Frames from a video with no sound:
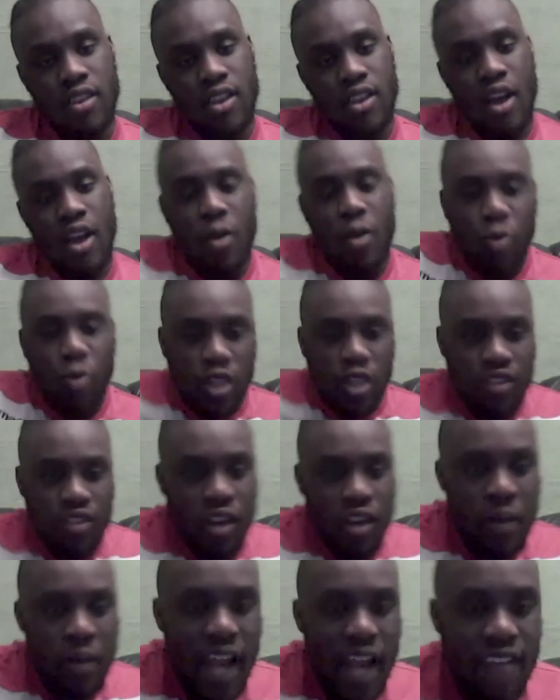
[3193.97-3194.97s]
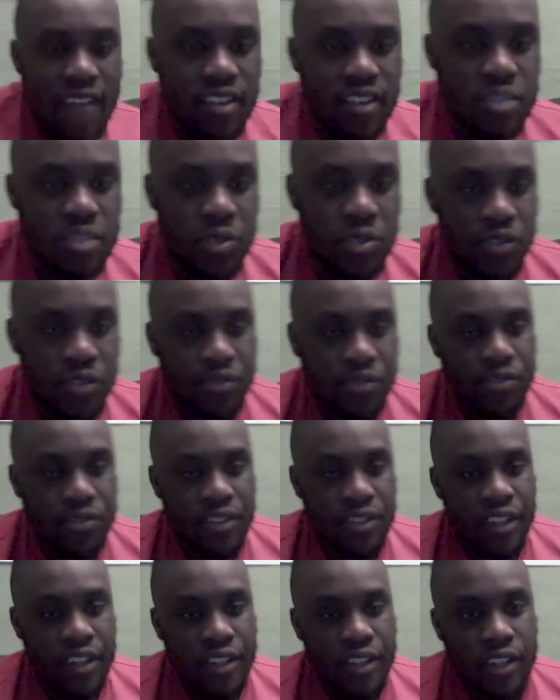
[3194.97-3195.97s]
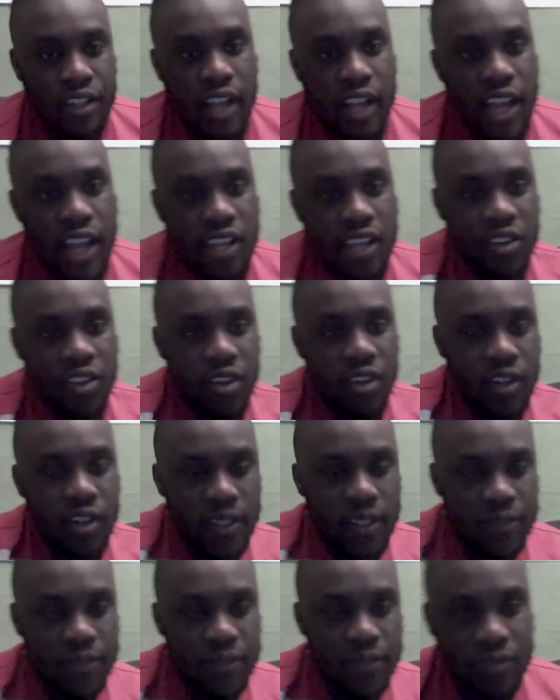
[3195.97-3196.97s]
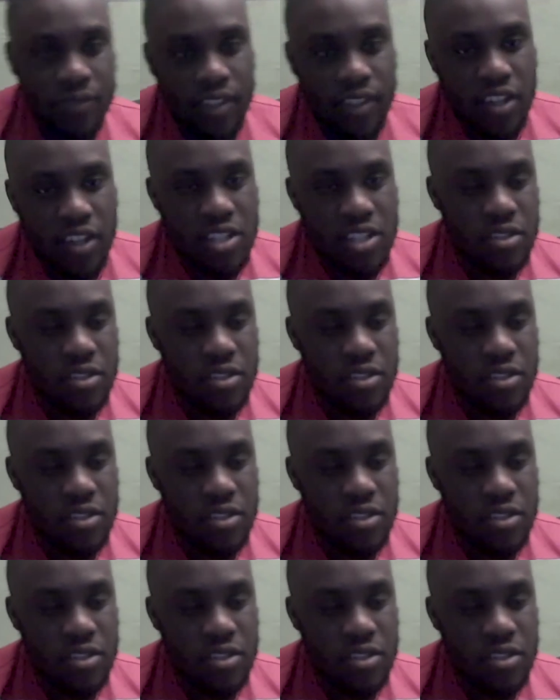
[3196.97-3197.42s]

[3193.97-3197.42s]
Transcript: What do you think about Havertz move? You like it or not? Because